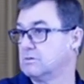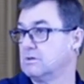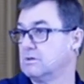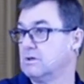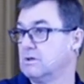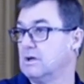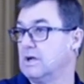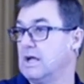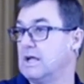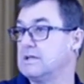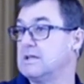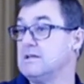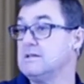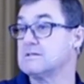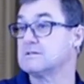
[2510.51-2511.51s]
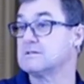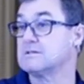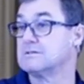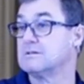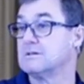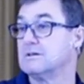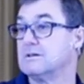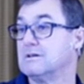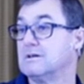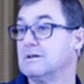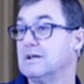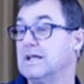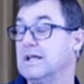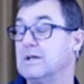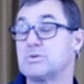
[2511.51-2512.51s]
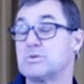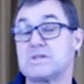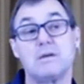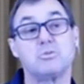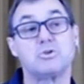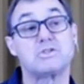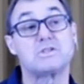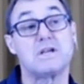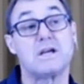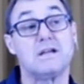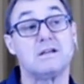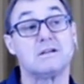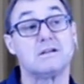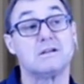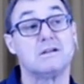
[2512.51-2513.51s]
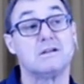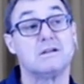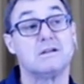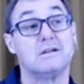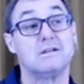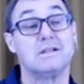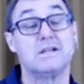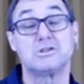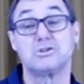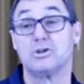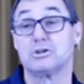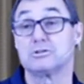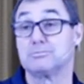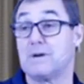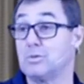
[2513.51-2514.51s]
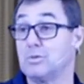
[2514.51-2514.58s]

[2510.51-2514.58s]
And yet, he was able to say, Yet not my will,